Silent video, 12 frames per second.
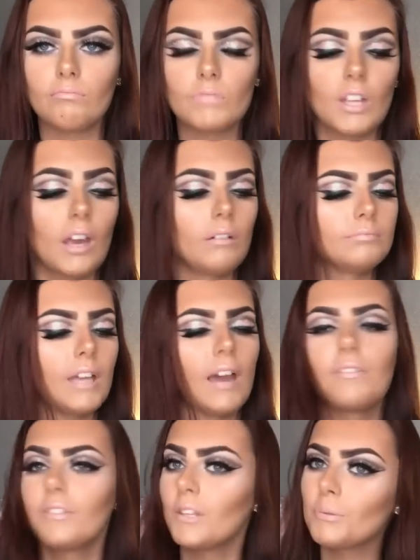So
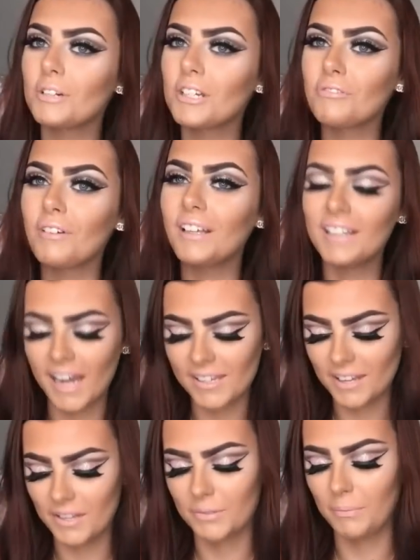yeah, this one is really
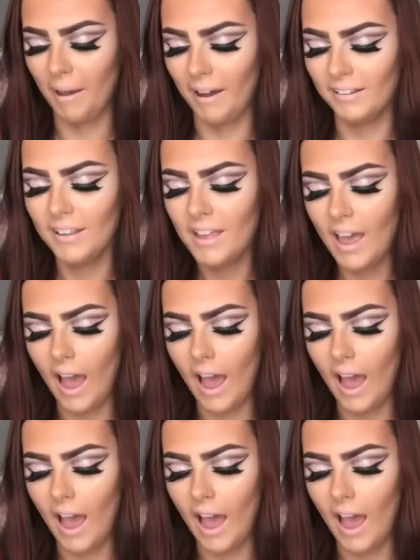nice as well,